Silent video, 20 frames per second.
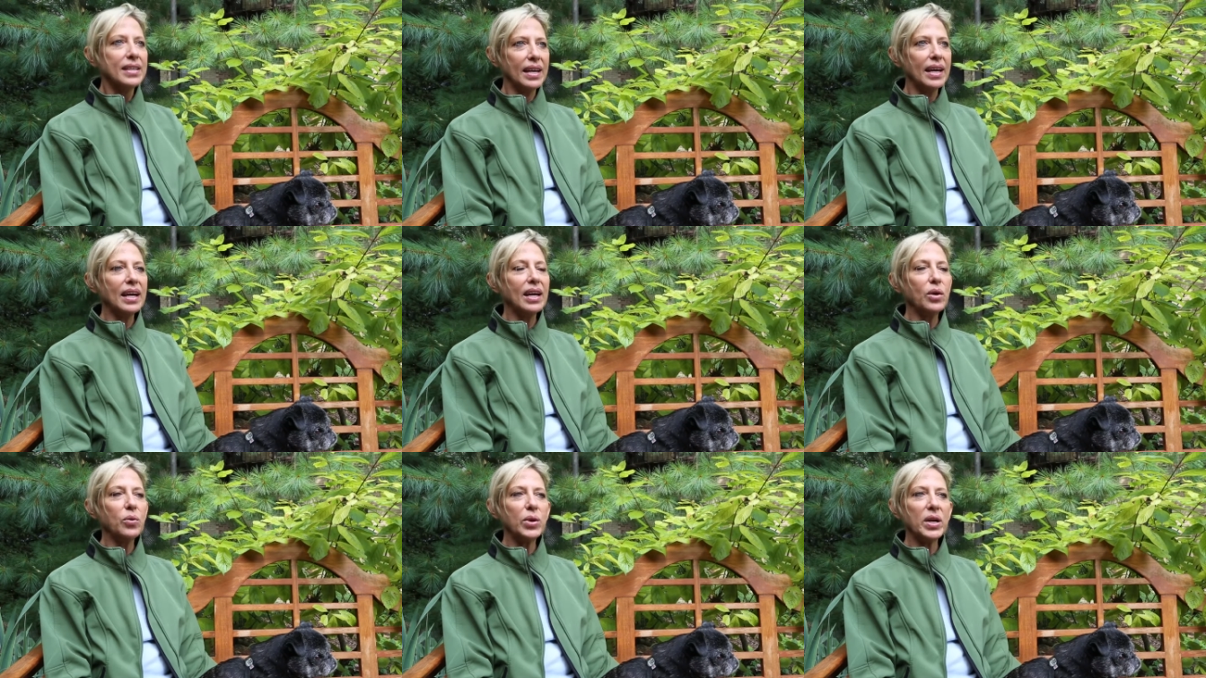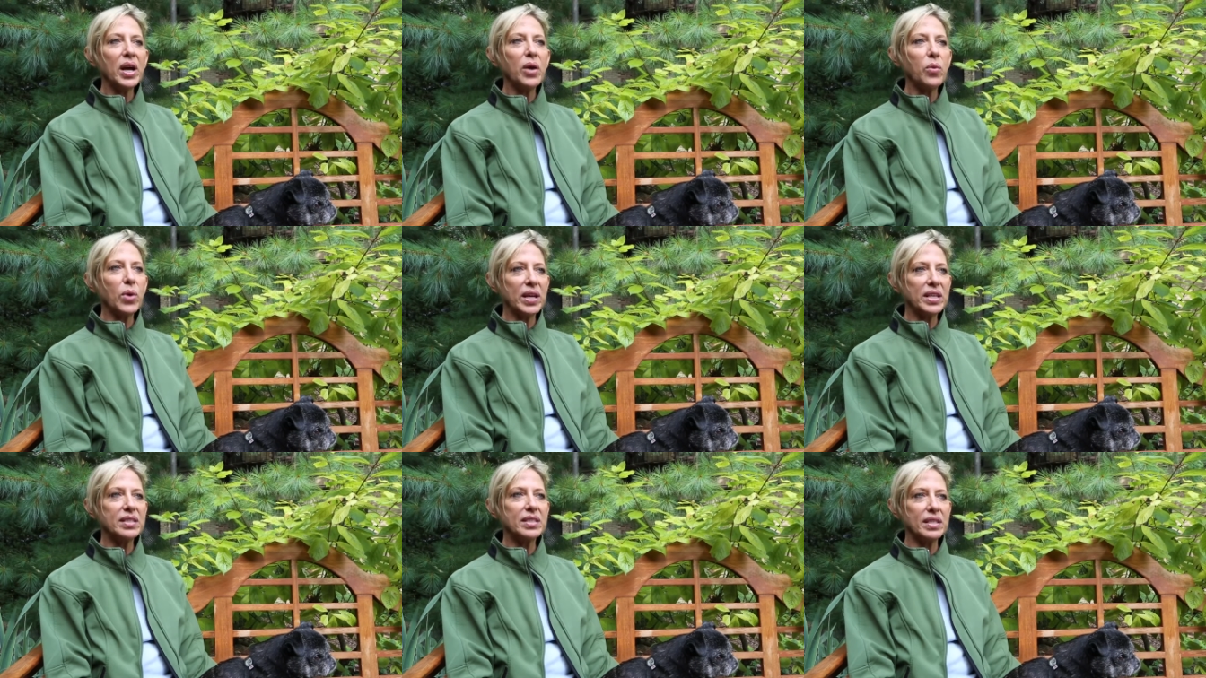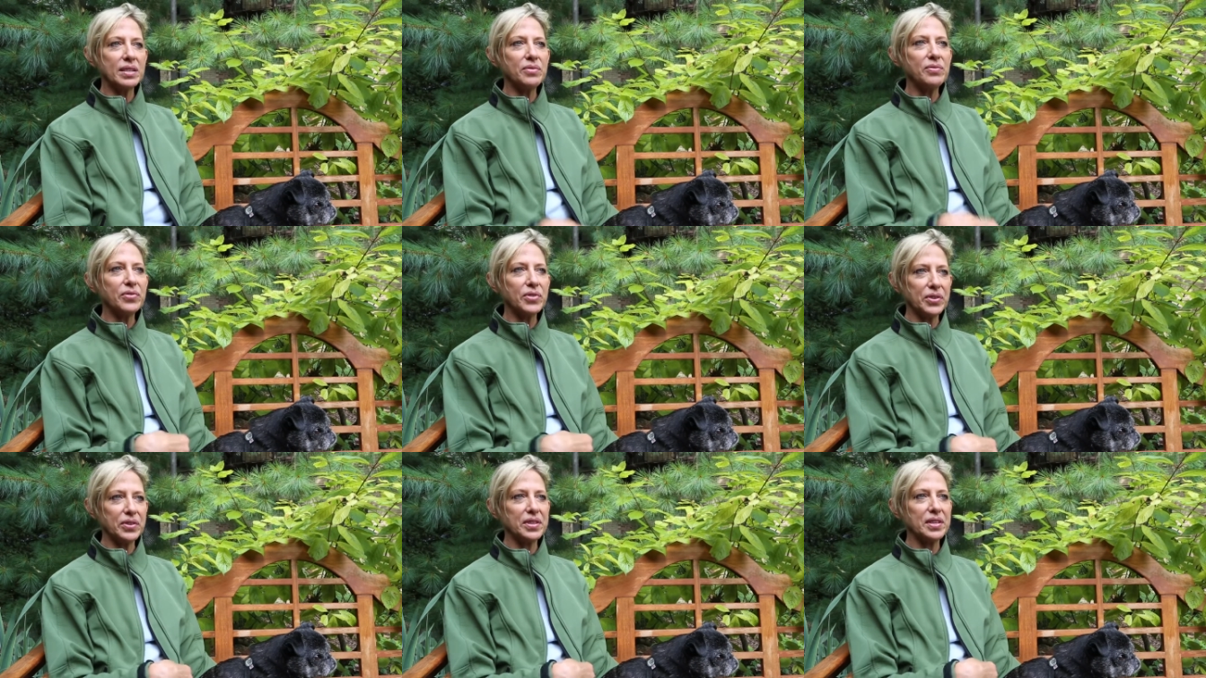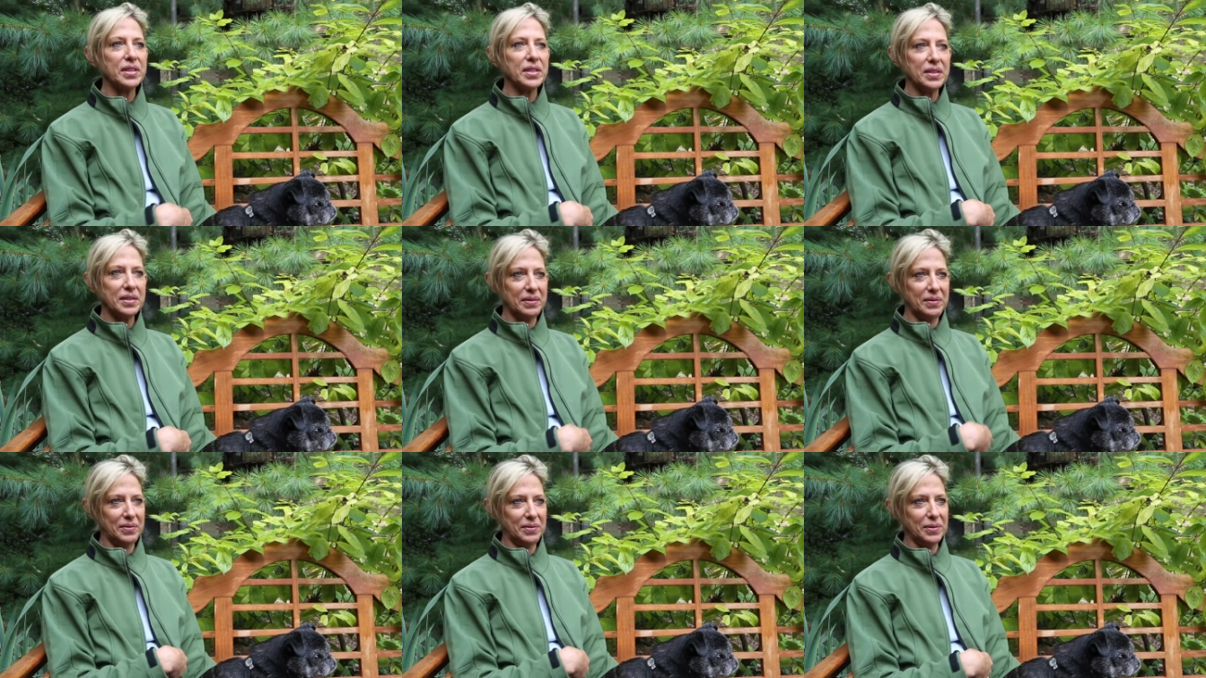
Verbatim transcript: Yeah, when I went in for the